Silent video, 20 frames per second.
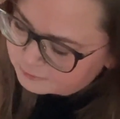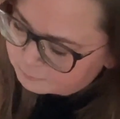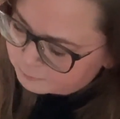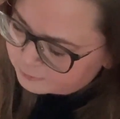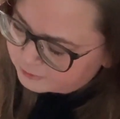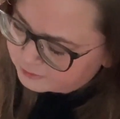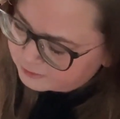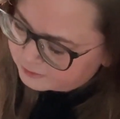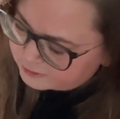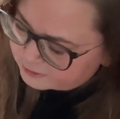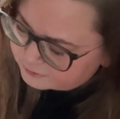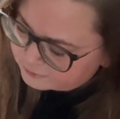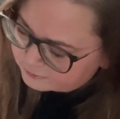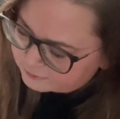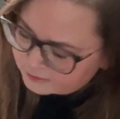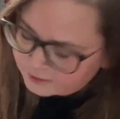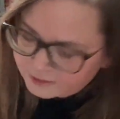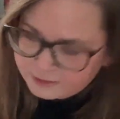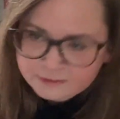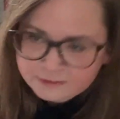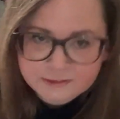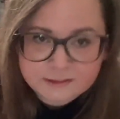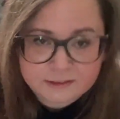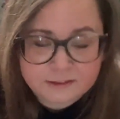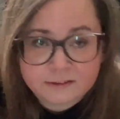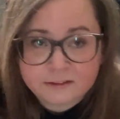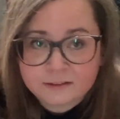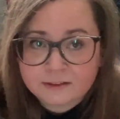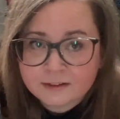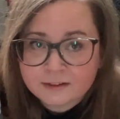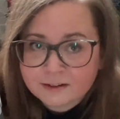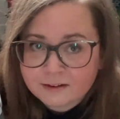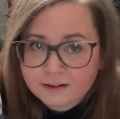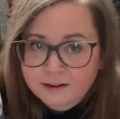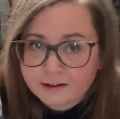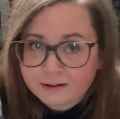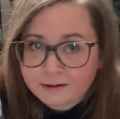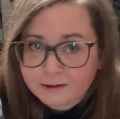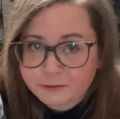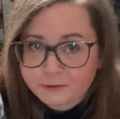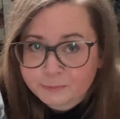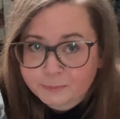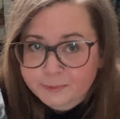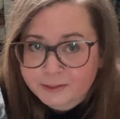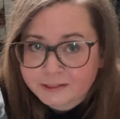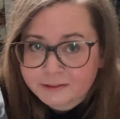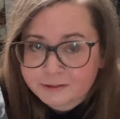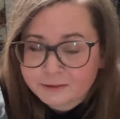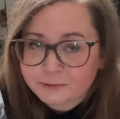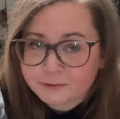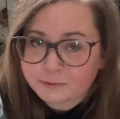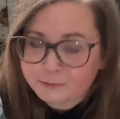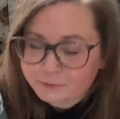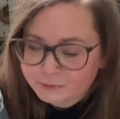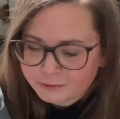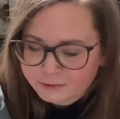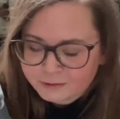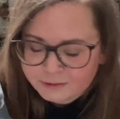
by Carol Angier. I can't wait to